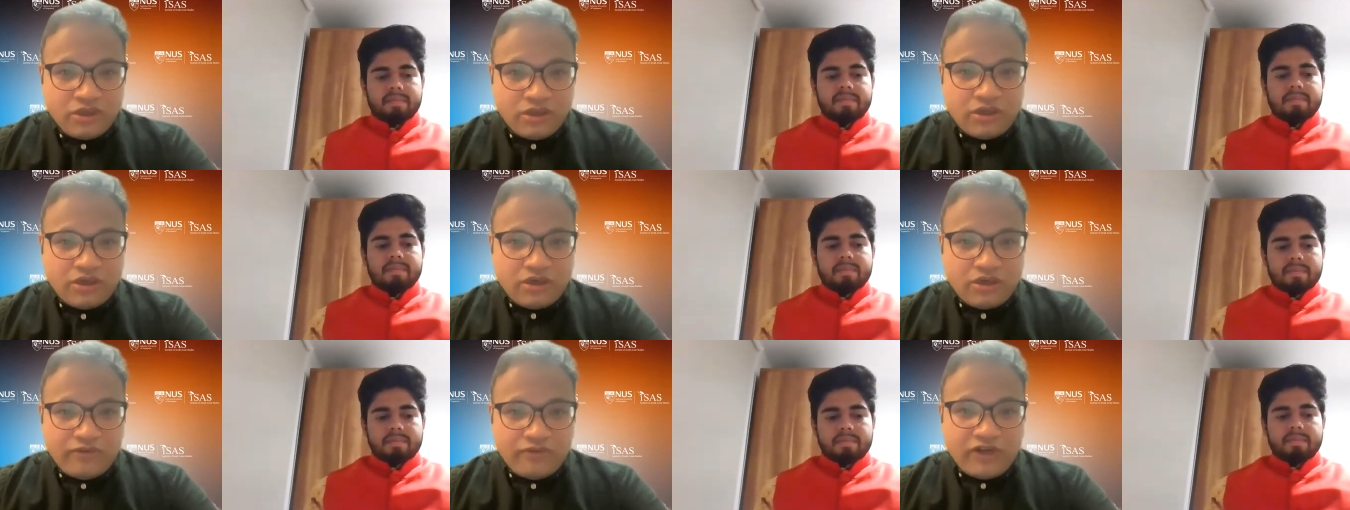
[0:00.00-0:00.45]

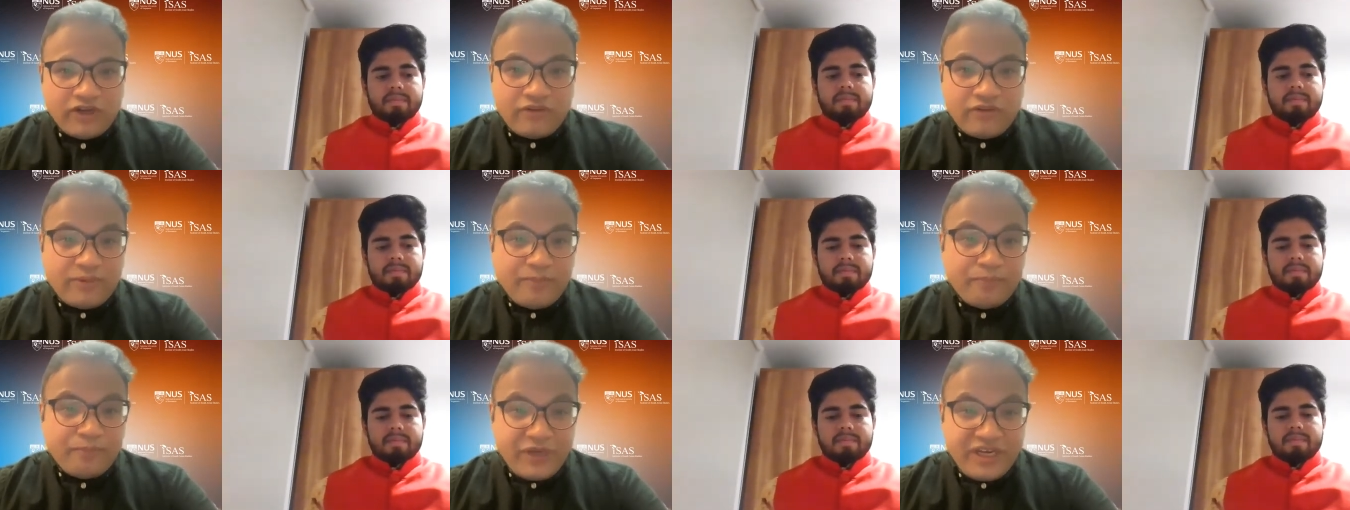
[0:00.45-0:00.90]
Speaker 1: Uh, one
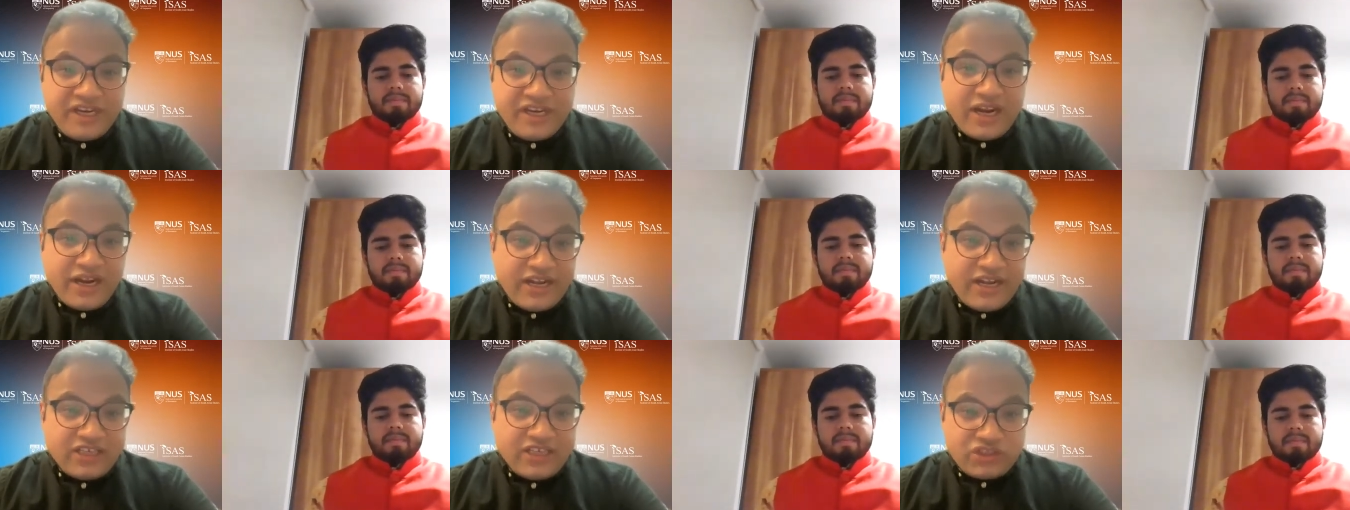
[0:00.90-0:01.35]
of the
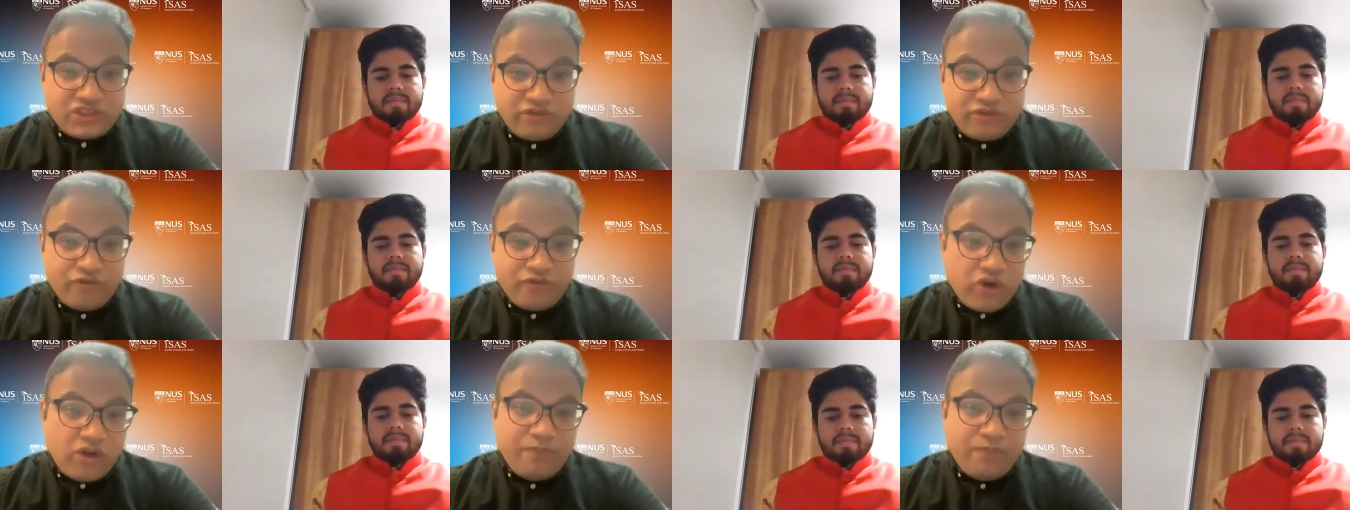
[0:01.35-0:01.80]

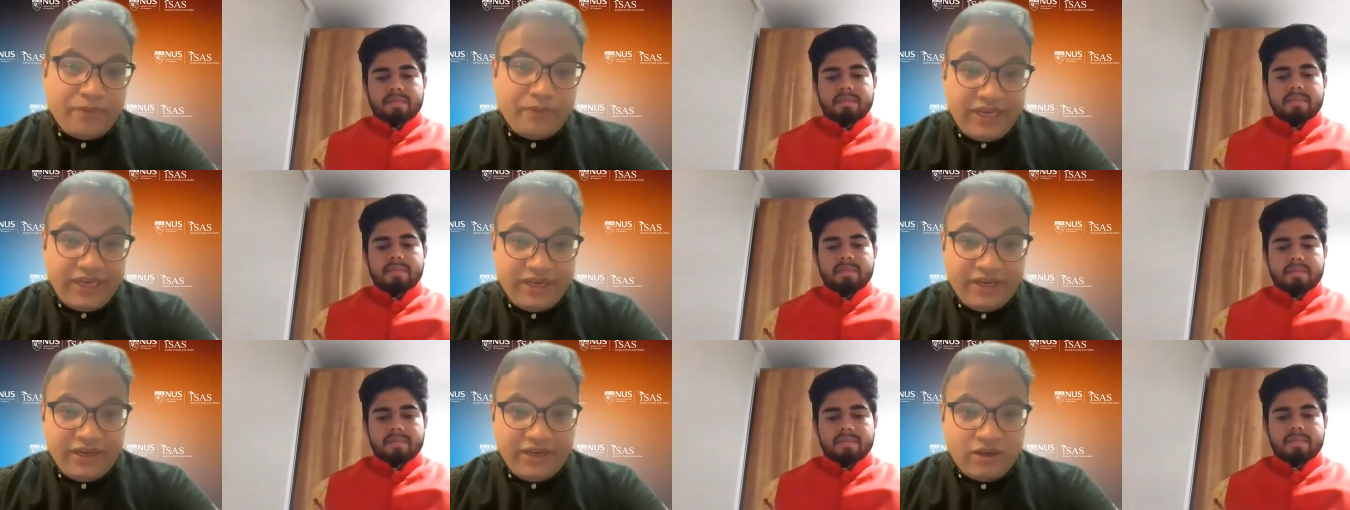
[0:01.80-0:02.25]
preconditions would
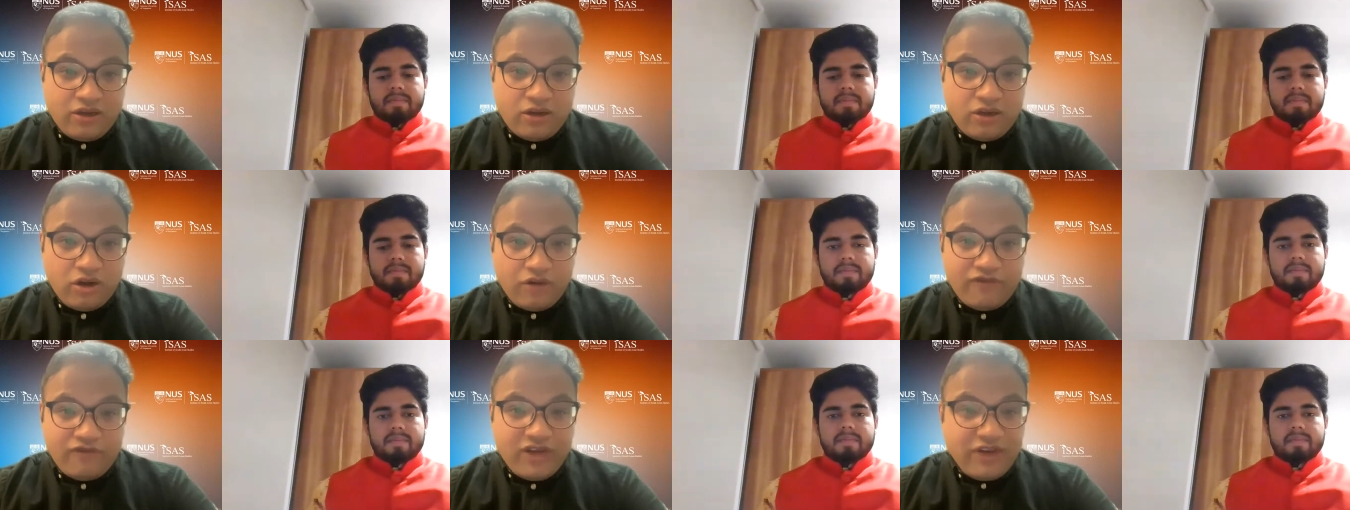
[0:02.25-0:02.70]
be
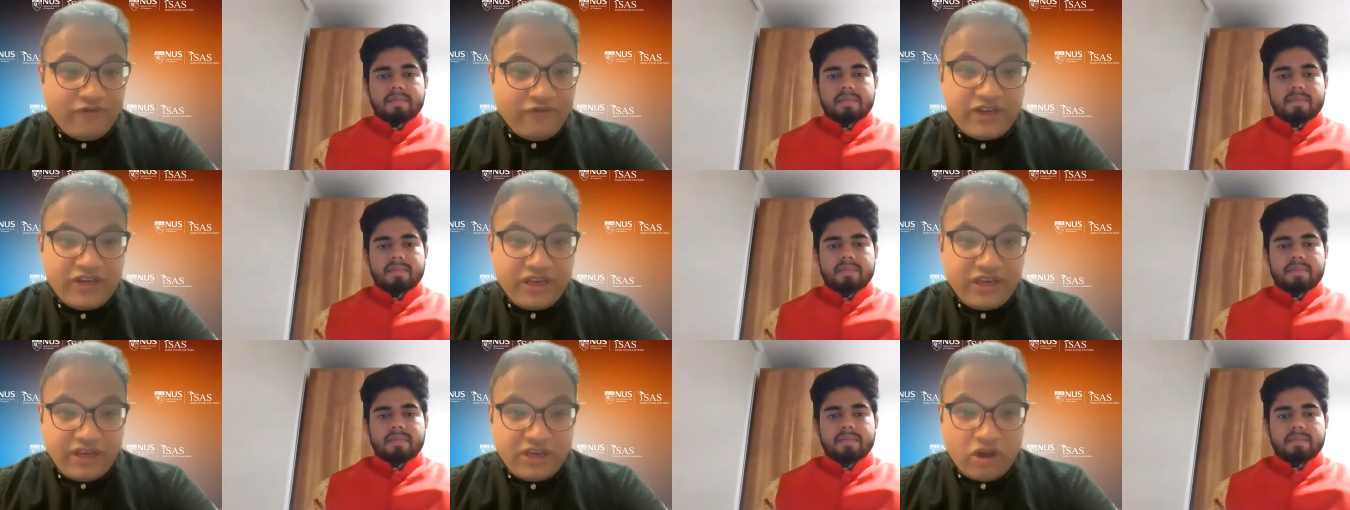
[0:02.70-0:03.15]
of
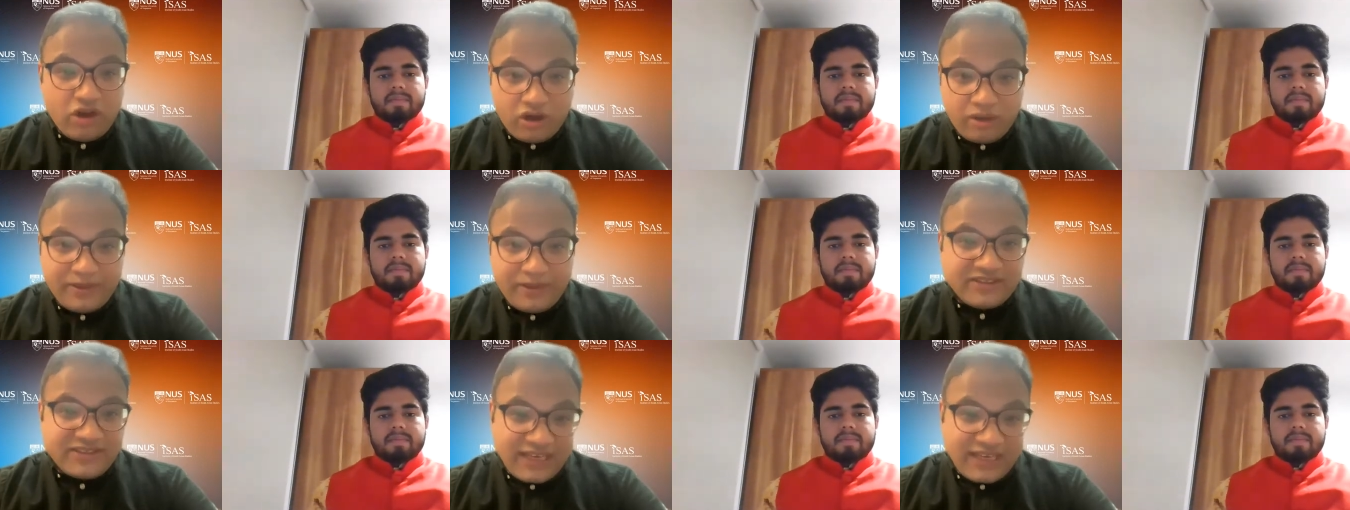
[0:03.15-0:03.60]
lifting
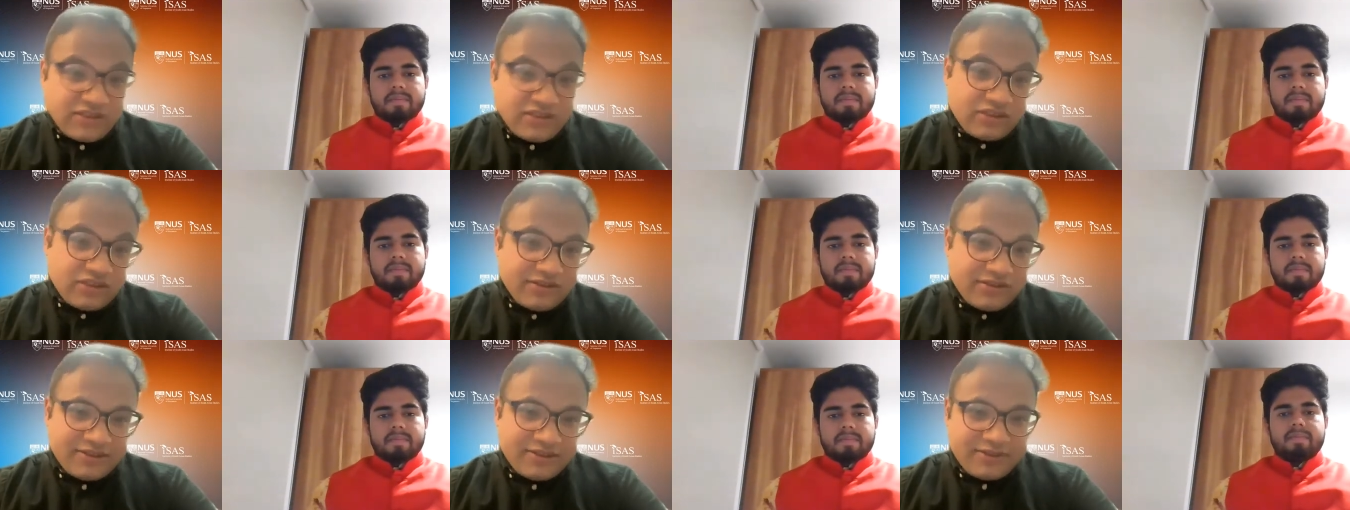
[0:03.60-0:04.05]
economic
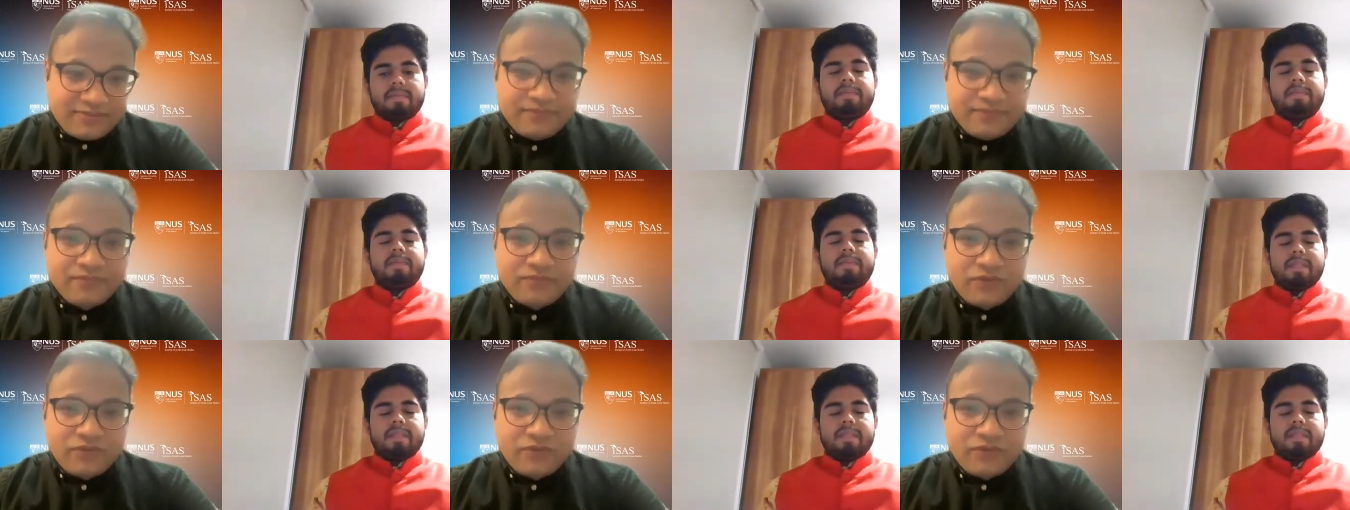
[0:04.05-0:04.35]
sanctions.